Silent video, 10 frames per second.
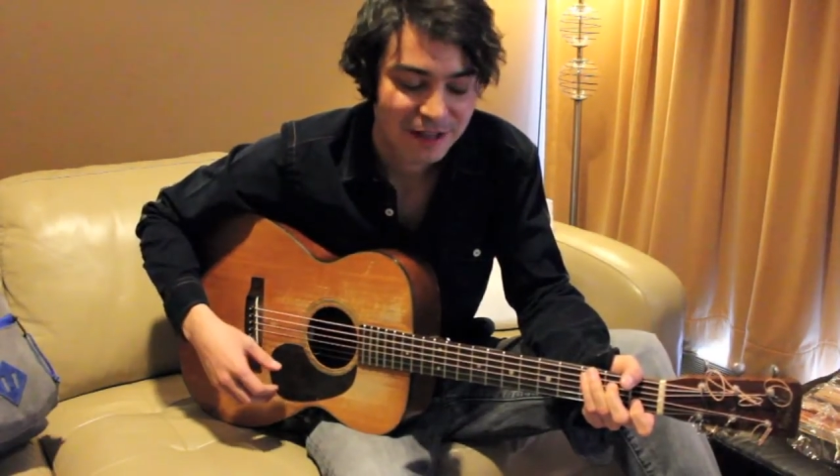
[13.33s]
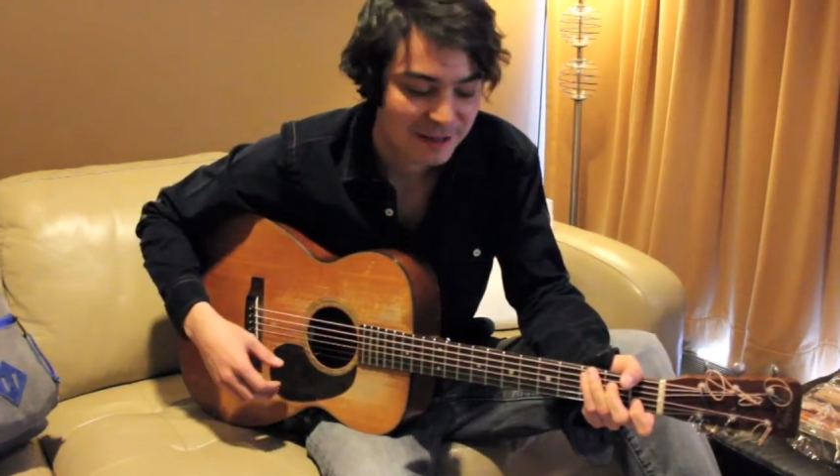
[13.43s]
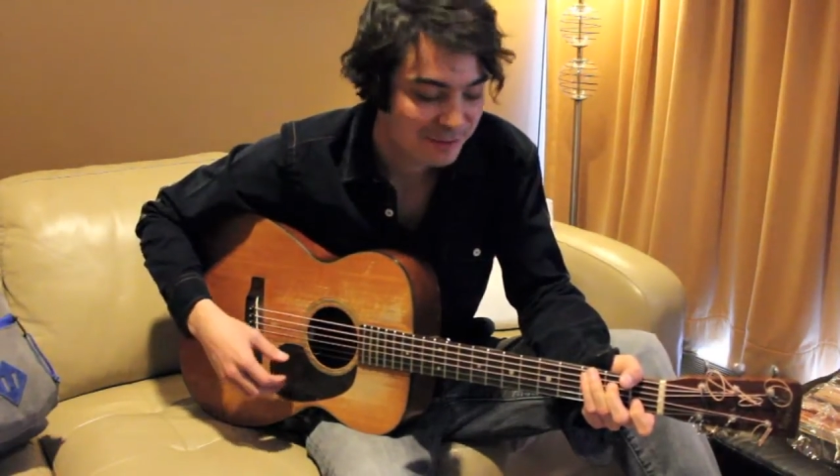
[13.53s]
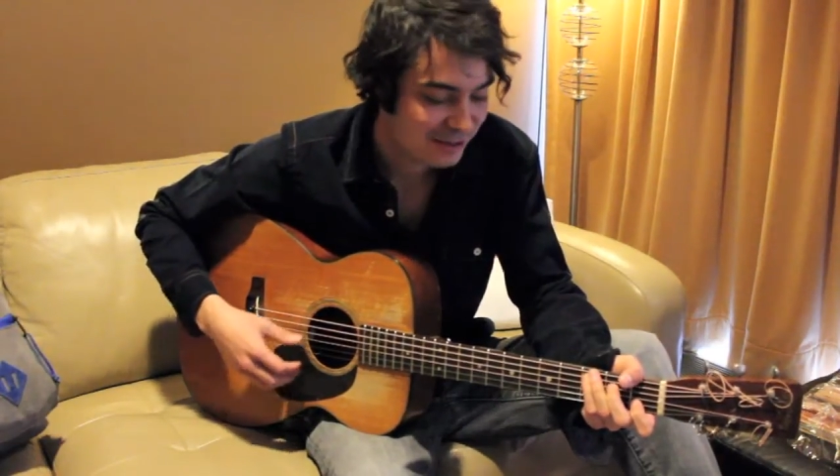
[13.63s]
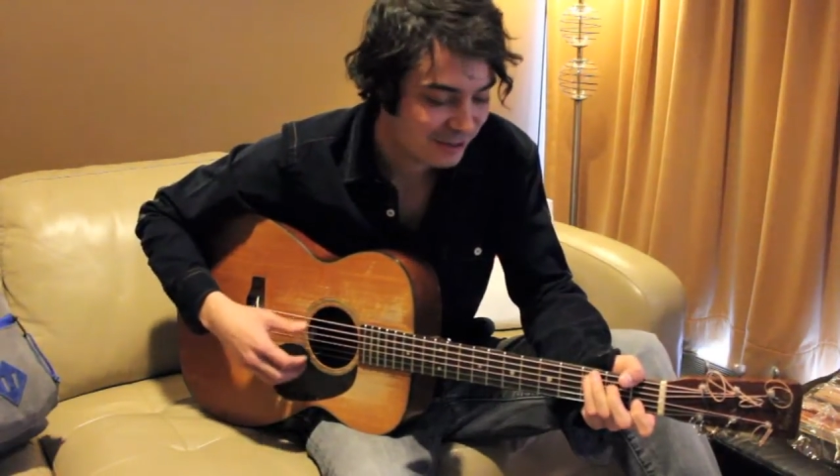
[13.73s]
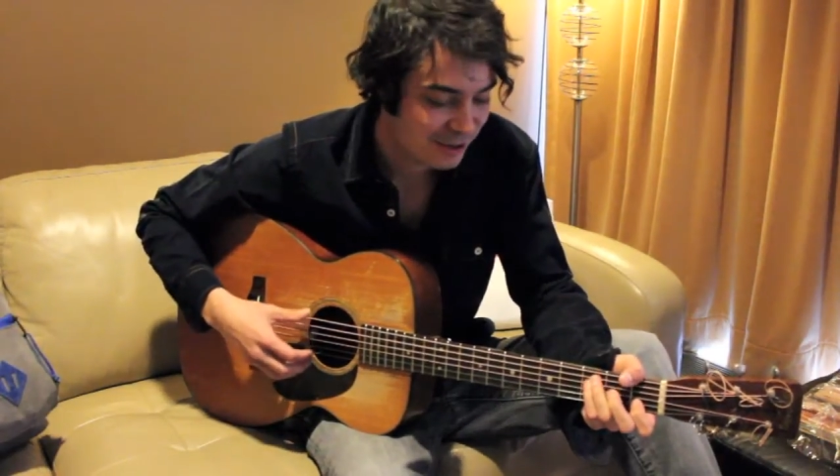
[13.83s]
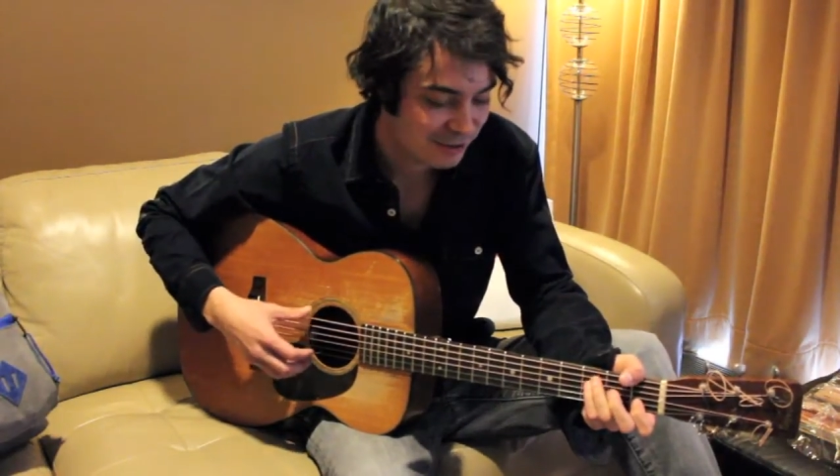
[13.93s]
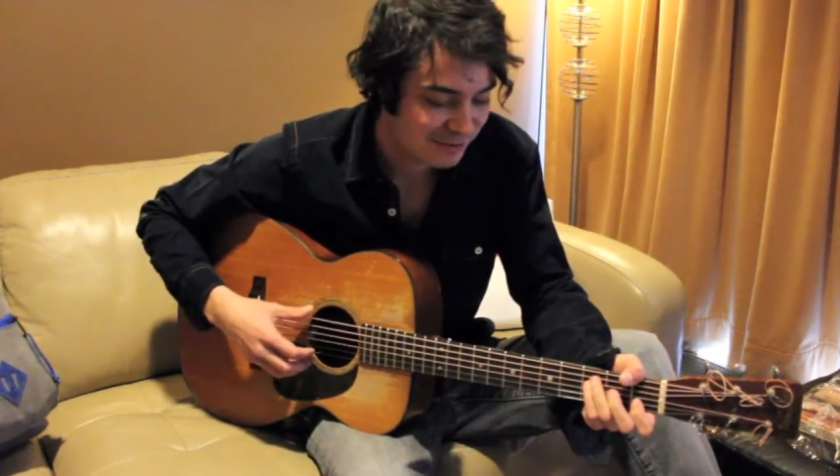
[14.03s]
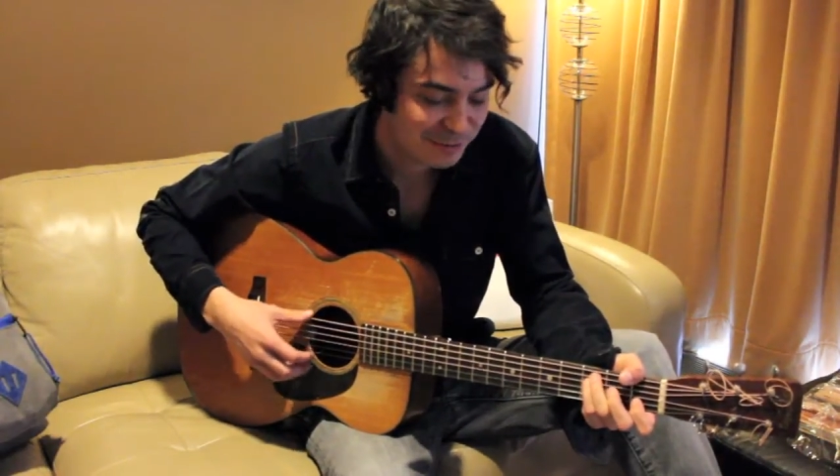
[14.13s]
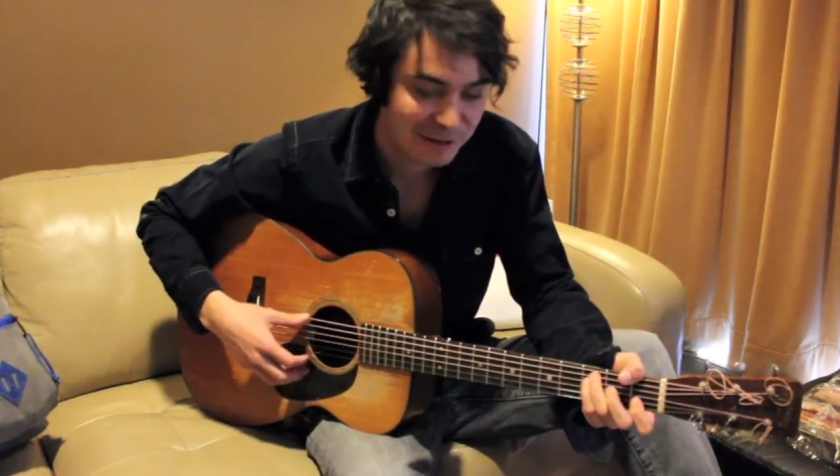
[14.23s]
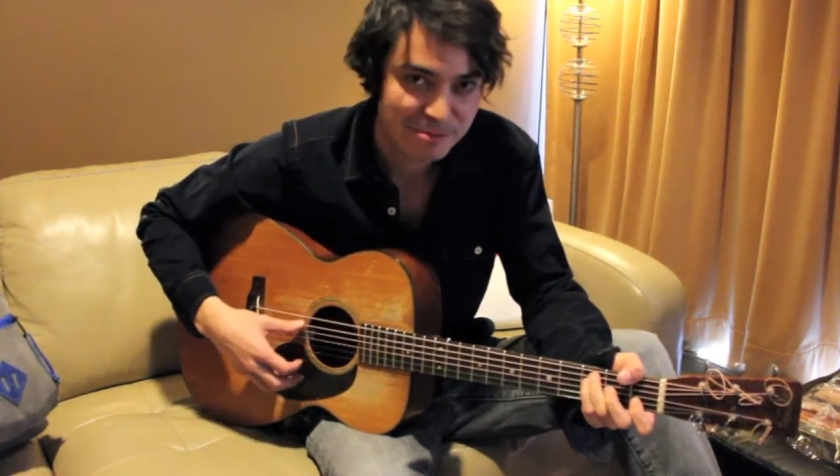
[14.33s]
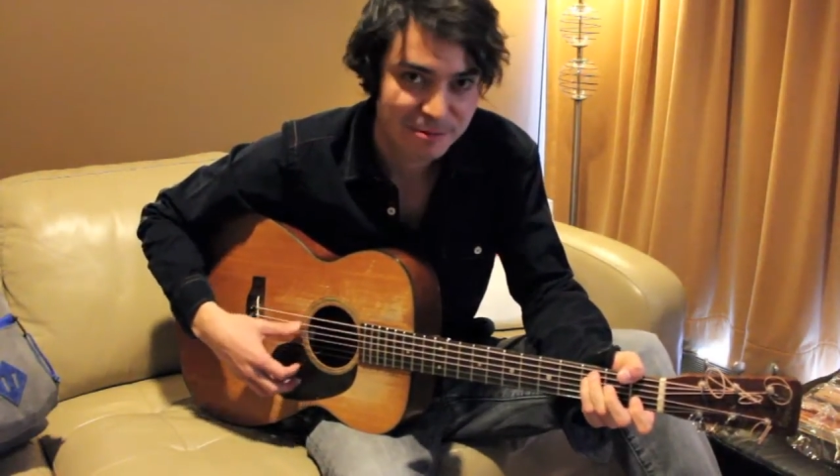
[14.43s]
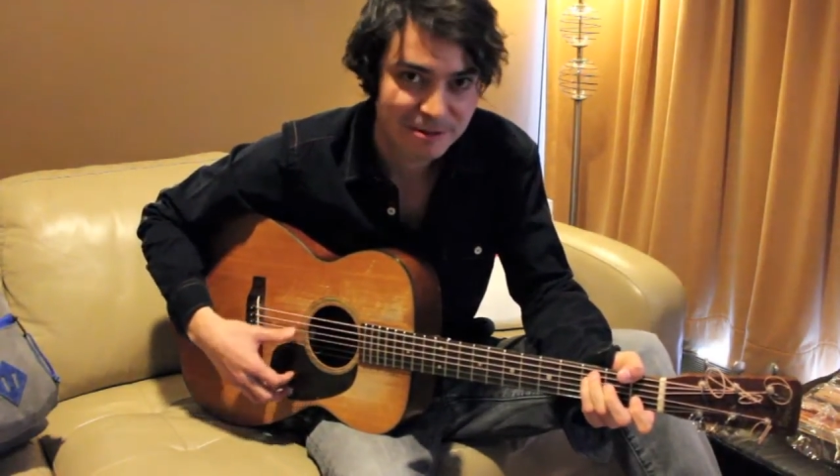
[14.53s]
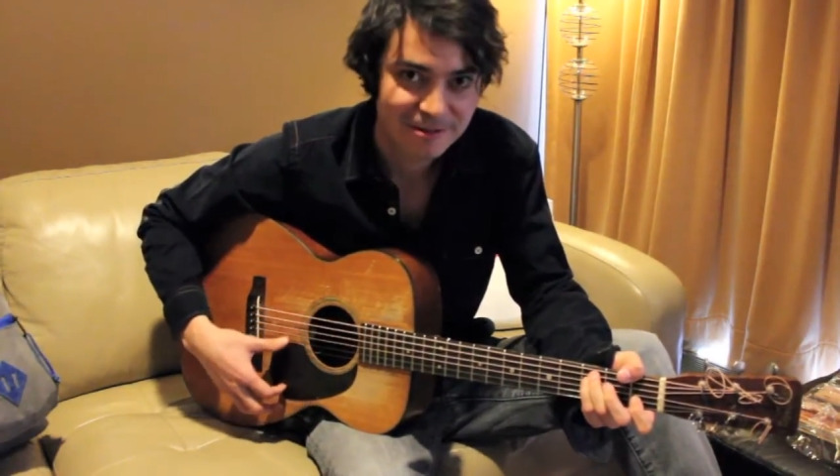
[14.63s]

playing my songs for people.